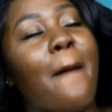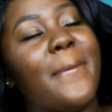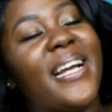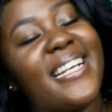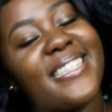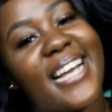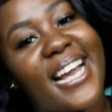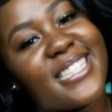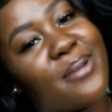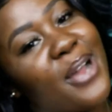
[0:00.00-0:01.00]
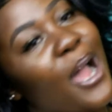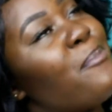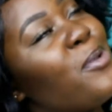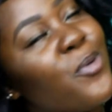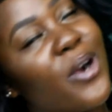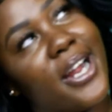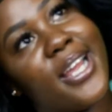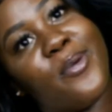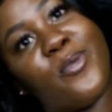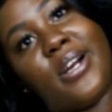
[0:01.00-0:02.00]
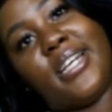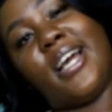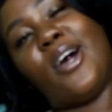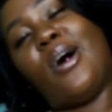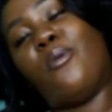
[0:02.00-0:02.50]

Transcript: But yes, guys, I'm happy where I am right now.